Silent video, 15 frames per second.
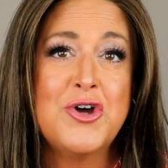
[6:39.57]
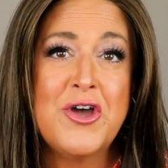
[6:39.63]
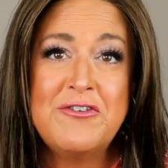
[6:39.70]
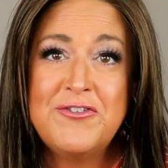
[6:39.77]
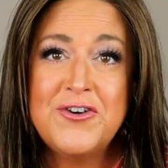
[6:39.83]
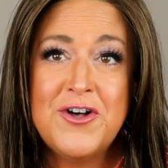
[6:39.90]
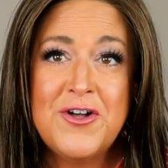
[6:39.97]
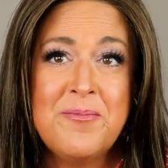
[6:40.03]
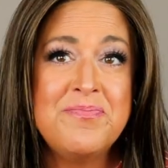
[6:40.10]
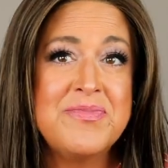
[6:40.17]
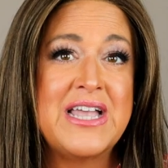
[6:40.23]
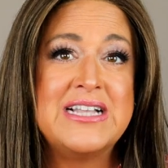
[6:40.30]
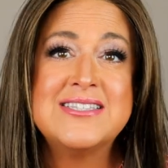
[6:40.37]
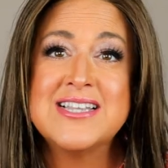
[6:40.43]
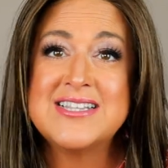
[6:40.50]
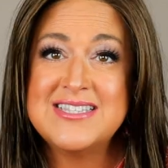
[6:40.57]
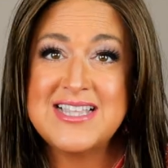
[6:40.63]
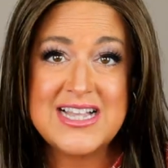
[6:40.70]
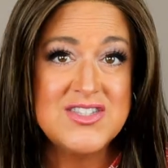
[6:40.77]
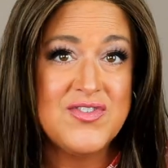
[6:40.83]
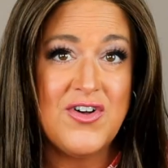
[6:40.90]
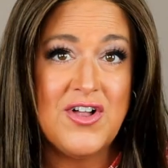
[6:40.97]
joyful and
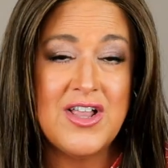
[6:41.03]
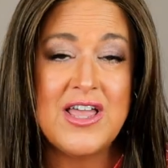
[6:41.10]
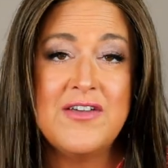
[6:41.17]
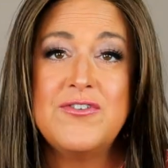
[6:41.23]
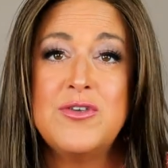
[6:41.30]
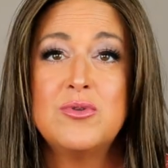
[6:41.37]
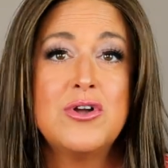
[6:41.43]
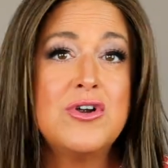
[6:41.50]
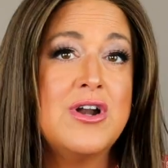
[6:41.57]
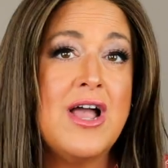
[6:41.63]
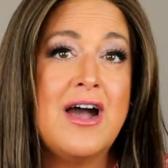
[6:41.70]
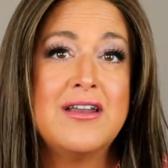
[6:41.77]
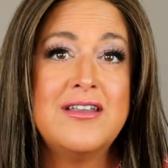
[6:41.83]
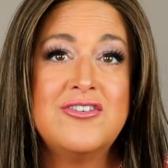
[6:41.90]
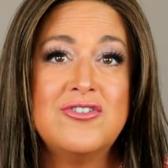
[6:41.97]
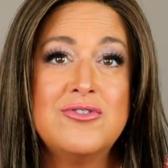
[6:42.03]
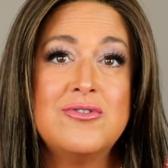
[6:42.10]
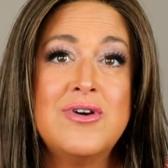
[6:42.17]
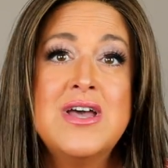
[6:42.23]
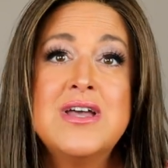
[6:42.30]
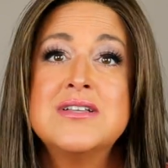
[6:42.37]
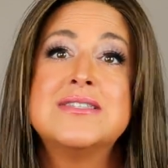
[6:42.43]
successful if you learn how to
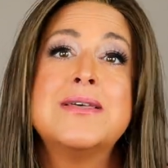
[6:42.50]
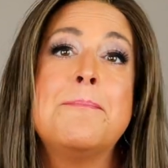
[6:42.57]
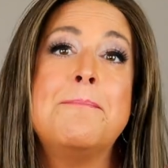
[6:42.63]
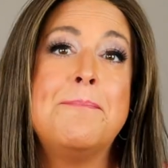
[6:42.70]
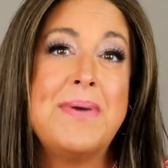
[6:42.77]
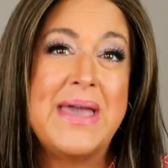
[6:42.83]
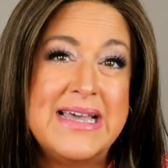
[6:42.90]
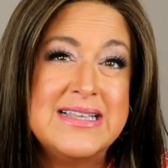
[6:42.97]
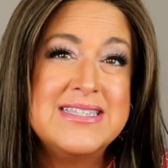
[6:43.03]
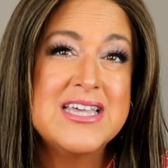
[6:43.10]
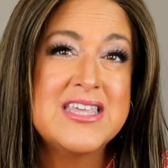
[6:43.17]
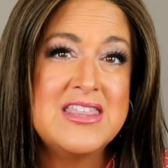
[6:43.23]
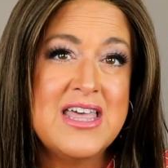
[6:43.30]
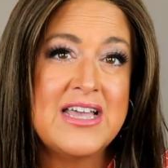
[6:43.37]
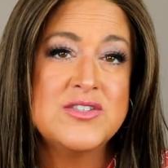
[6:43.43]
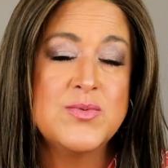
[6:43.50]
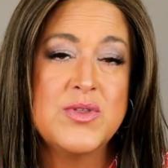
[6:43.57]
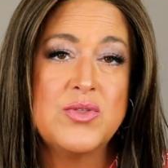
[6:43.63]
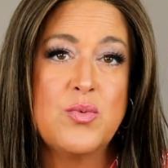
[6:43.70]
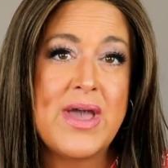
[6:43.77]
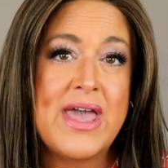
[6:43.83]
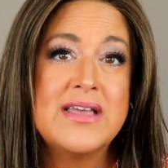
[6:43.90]
do some basic things
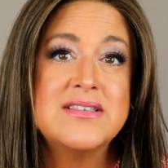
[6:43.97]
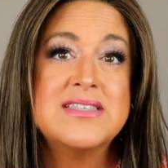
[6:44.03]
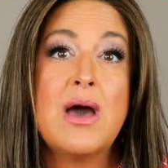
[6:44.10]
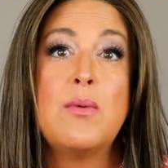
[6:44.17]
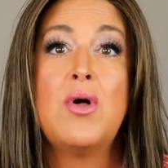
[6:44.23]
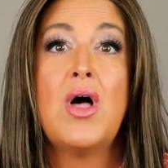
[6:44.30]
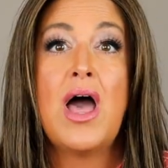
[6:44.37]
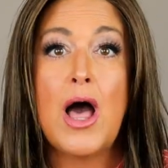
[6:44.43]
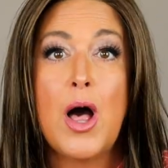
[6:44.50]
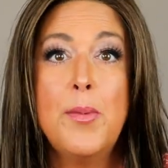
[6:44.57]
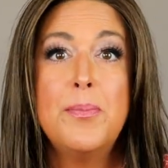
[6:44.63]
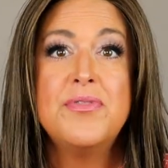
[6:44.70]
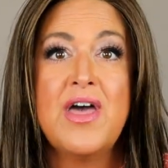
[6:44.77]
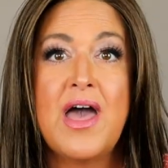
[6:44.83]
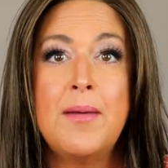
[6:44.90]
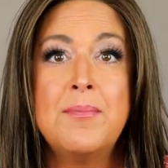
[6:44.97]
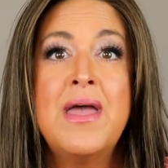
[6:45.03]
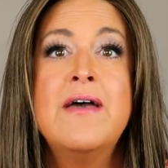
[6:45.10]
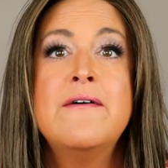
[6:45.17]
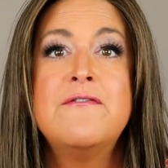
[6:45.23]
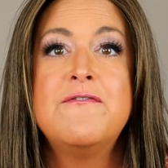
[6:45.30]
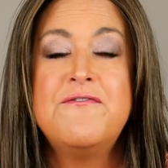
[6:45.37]
with wigs that will help them
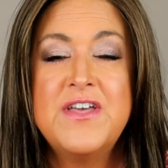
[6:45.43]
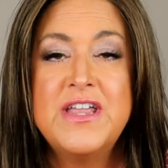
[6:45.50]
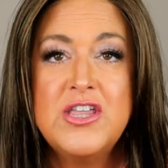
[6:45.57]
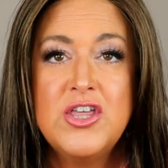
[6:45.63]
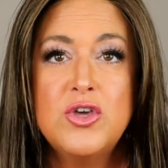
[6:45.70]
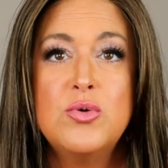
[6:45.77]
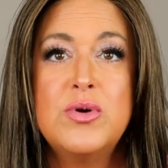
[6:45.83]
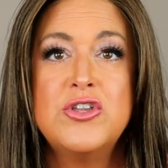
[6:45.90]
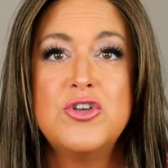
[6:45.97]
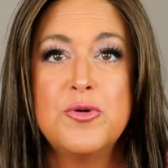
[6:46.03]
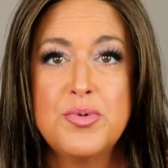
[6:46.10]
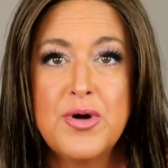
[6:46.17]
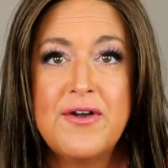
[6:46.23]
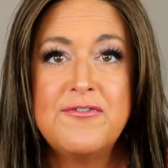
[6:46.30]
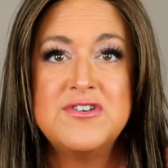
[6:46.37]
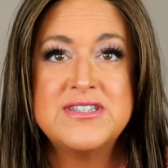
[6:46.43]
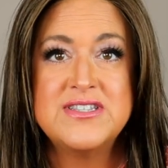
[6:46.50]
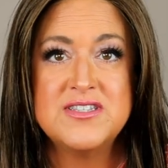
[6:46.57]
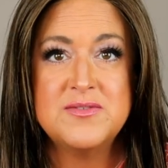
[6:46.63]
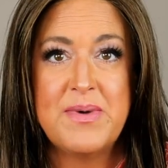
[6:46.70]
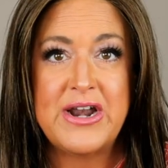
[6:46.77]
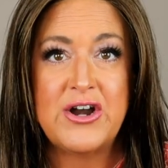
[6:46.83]
fit you and your
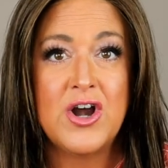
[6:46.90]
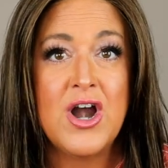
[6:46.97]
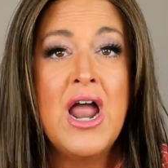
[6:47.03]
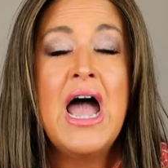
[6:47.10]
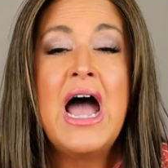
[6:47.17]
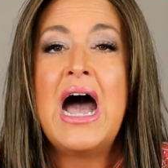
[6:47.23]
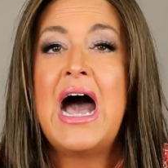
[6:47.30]
preferences better.